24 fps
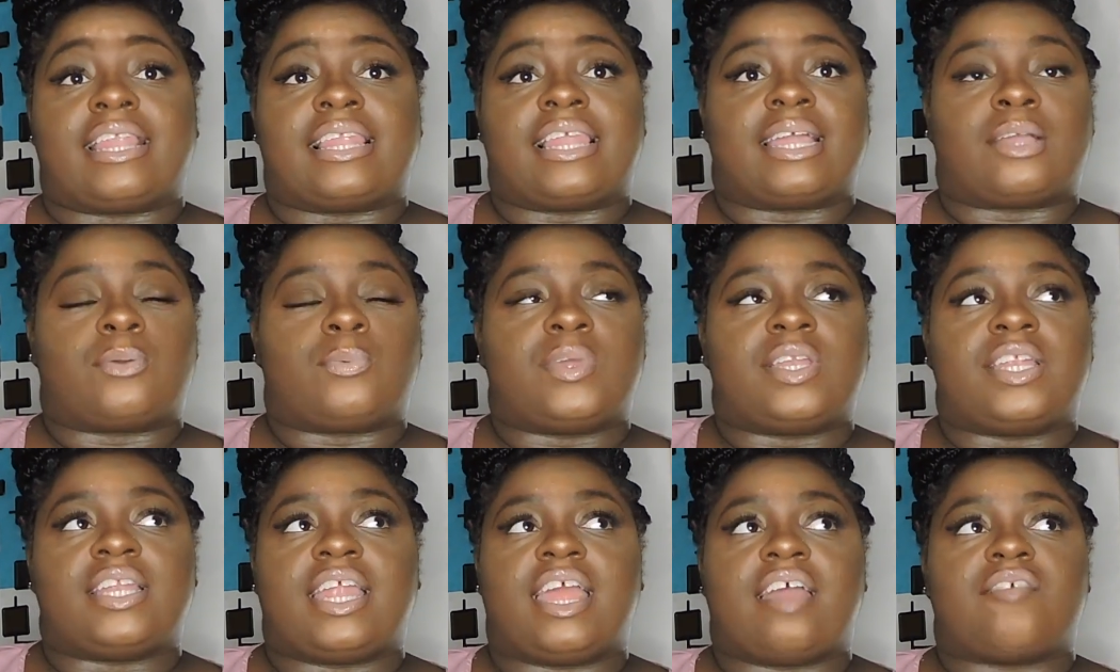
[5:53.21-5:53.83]
Like, we
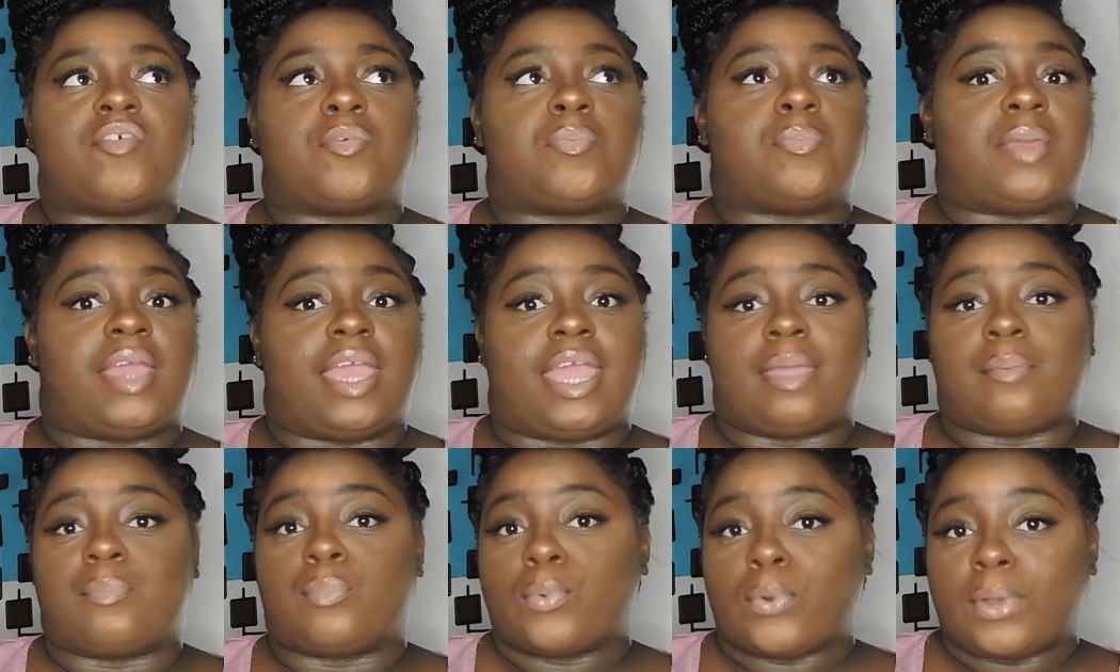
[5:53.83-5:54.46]
didn't have a
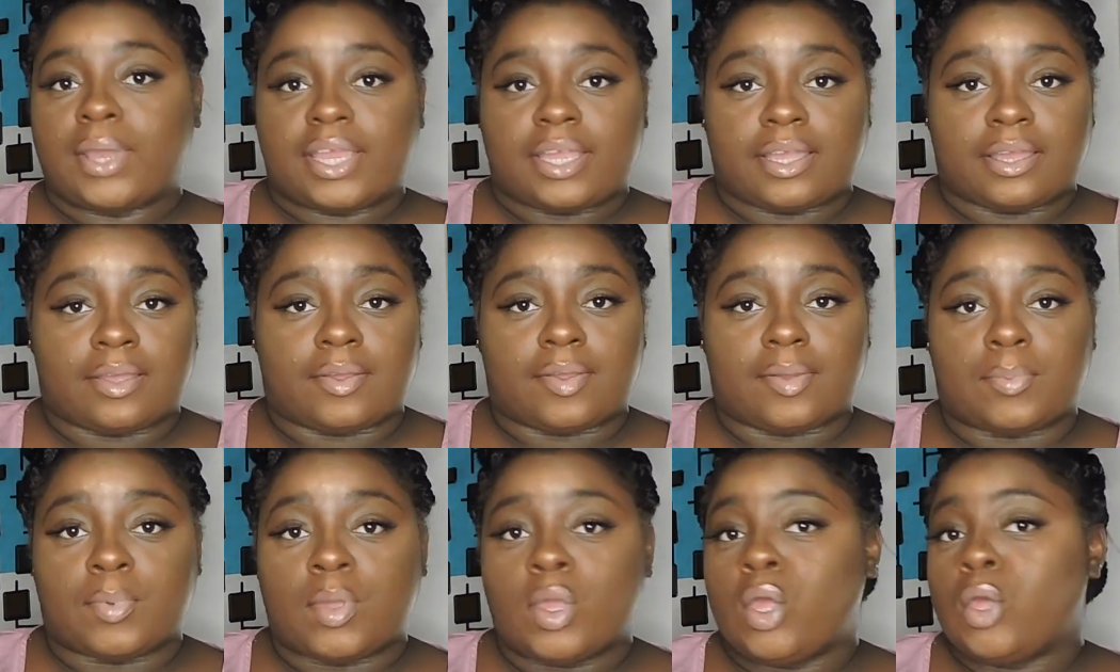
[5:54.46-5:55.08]
bad
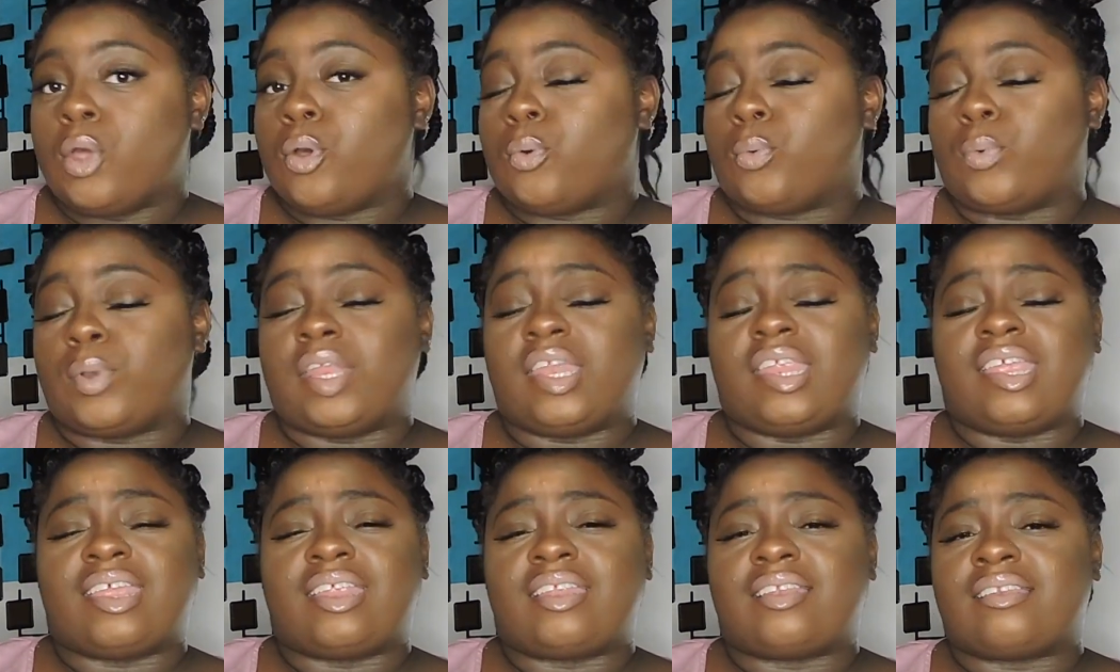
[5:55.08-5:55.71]
breakup. We
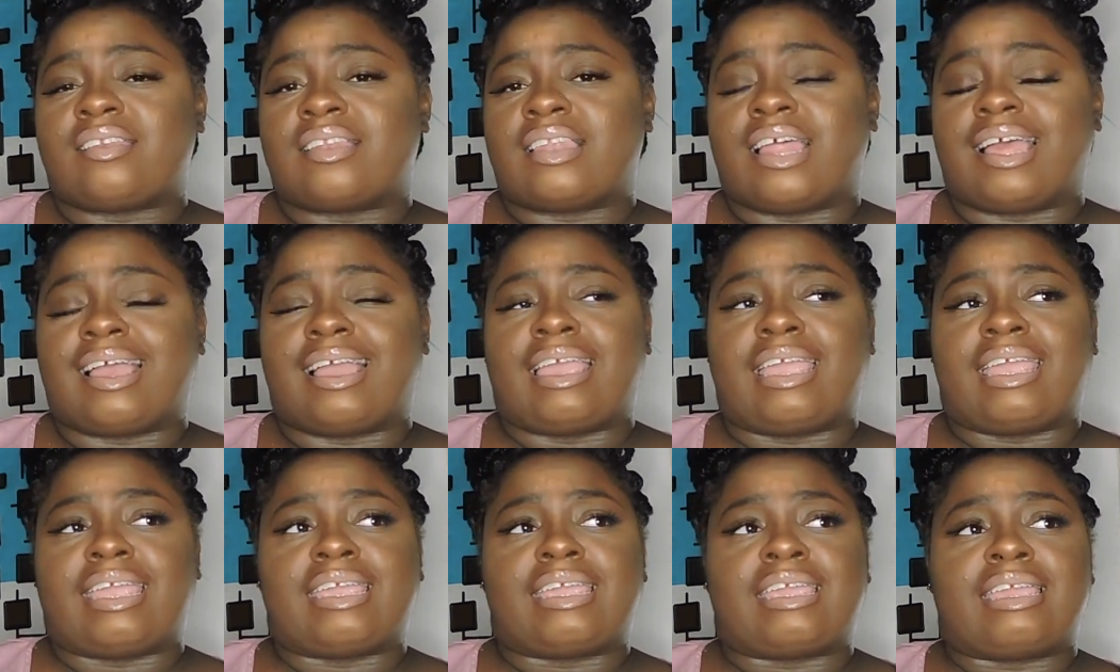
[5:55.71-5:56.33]
didn't
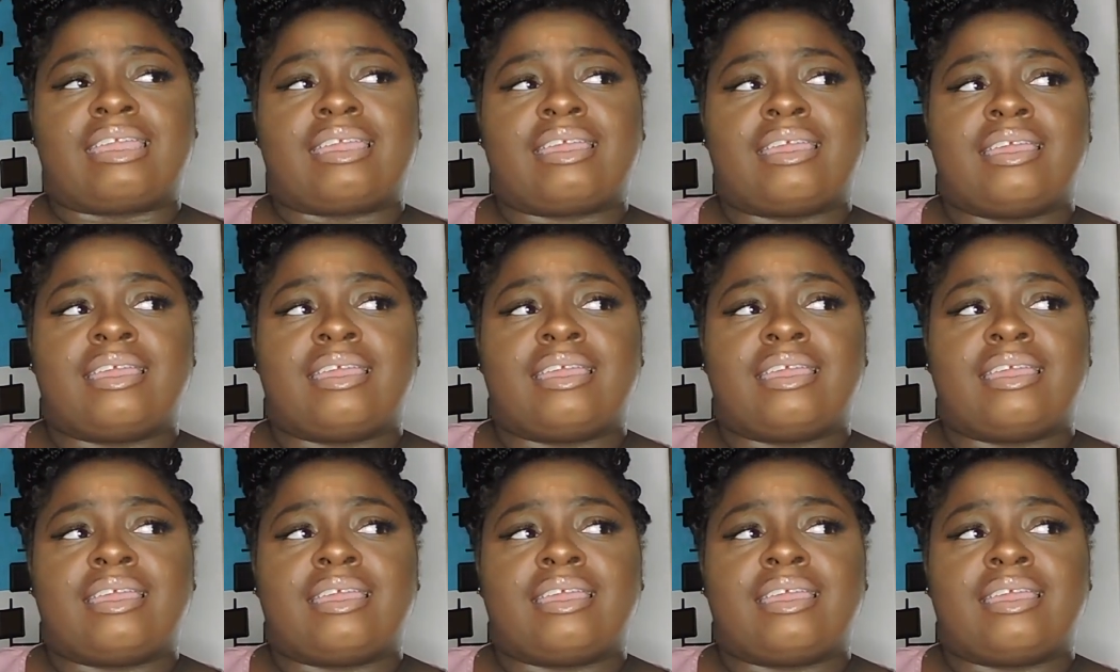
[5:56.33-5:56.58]
like,